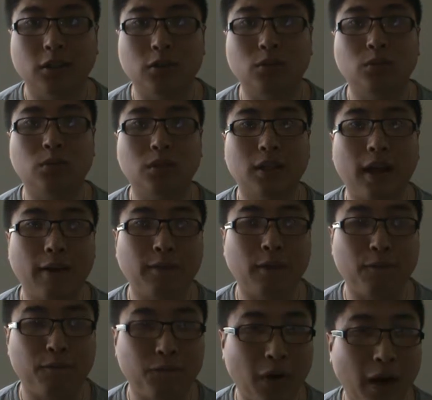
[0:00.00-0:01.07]
You just have
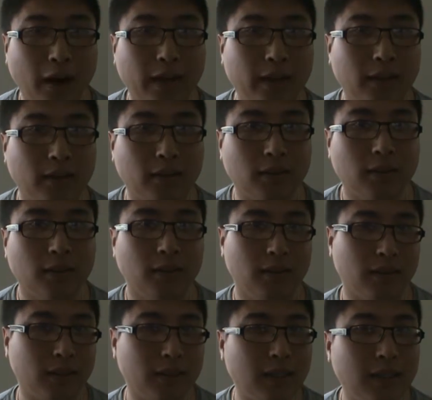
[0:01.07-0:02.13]
to find
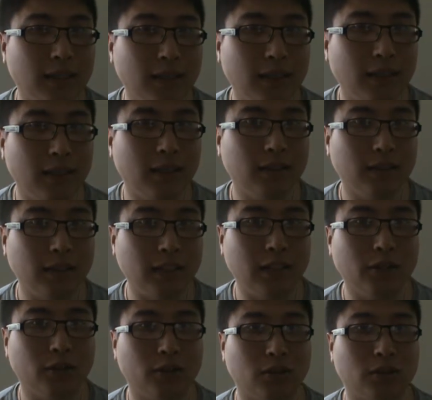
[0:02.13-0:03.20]
the key
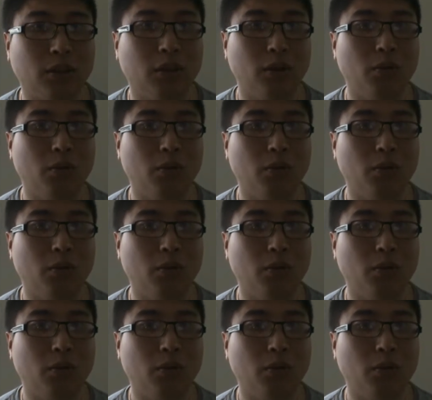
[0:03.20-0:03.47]
leaders